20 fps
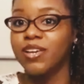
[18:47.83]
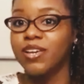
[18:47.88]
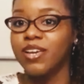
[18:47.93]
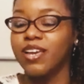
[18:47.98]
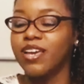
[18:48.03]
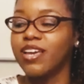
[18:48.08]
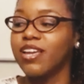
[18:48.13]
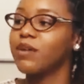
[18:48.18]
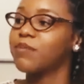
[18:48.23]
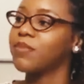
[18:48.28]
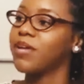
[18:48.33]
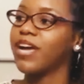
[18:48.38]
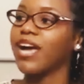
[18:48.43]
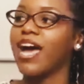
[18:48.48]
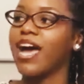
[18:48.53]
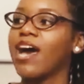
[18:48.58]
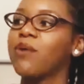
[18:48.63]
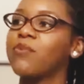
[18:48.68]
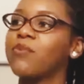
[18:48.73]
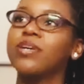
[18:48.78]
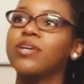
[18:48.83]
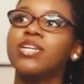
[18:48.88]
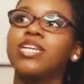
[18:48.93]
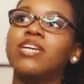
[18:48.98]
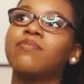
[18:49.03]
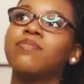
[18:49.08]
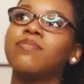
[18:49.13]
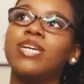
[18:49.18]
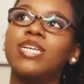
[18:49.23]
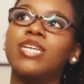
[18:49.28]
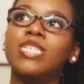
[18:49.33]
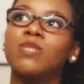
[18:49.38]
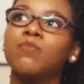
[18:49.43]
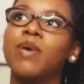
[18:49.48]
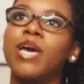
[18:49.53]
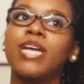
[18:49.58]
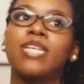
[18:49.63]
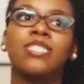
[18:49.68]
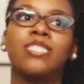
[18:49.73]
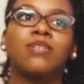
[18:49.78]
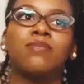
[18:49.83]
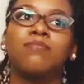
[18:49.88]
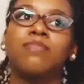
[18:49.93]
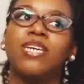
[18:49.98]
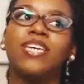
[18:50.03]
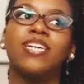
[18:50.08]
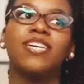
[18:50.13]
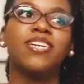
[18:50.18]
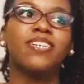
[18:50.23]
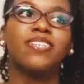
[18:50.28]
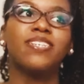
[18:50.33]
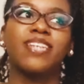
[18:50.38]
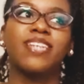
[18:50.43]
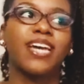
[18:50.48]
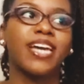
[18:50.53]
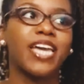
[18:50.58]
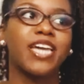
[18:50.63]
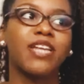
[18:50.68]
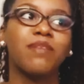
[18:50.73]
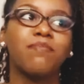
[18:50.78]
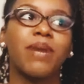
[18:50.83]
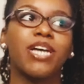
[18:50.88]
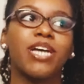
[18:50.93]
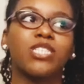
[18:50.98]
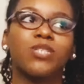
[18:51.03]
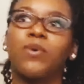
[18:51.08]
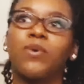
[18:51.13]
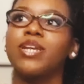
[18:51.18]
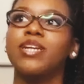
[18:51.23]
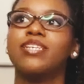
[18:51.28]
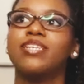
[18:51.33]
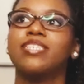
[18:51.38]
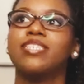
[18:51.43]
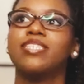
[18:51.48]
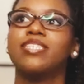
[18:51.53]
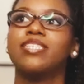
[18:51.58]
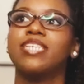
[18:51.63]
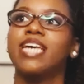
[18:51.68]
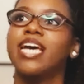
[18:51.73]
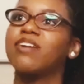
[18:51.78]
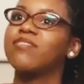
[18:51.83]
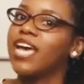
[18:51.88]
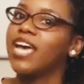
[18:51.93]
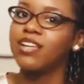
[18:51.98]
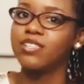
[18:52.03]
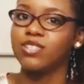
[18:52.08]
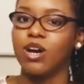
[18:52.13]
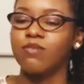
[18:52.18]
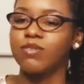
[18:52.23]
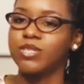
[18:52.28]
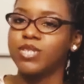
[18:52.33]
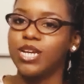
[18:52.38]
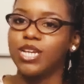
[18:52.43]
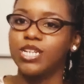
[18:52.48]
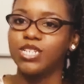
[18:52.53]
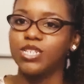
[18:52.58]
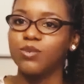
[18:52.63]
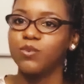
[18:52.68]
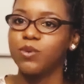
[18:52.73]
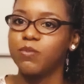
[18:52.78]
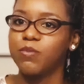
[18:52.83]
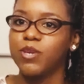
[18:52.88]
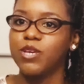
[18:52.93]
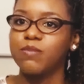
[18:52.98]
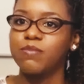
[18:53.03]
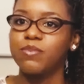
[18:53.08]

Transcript: I'm like, I wouldn't even expect to be like in my 20s and I had this conversation with people.